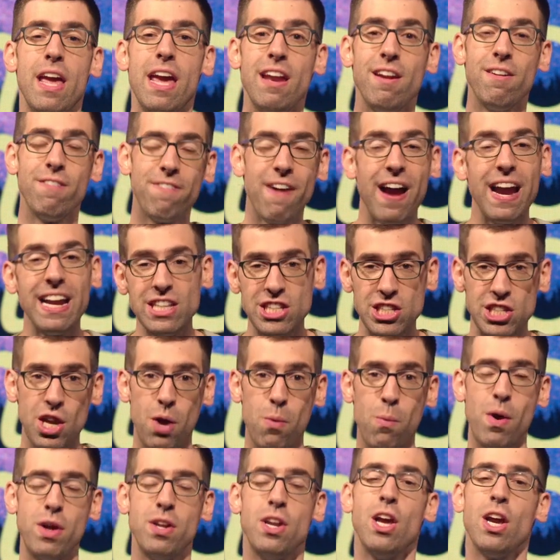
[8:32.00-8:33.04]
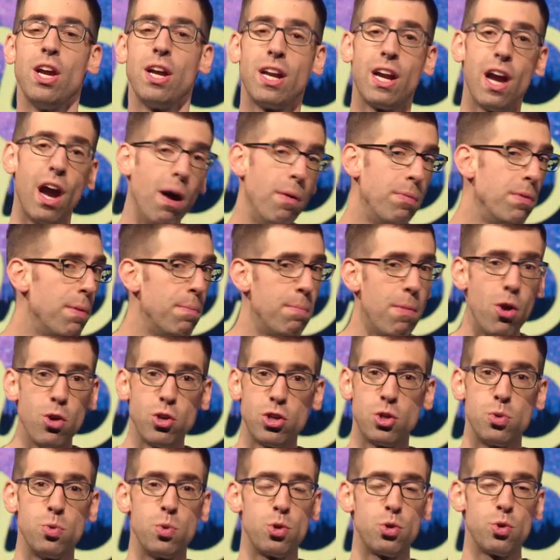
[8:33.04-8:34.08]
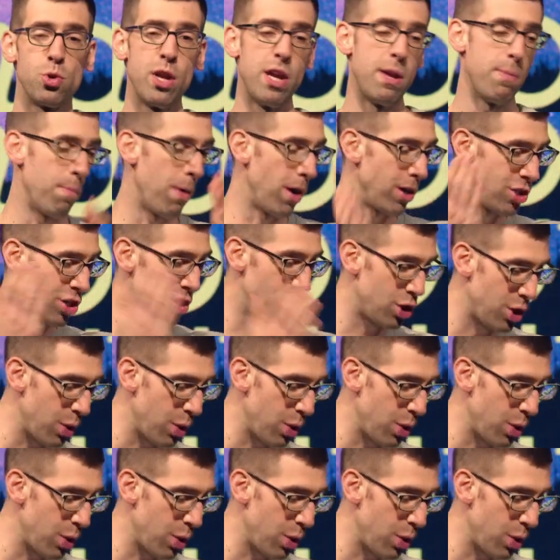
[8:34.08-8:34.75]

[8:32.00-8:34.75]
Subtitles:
Invite someone, come to Motion Retreat March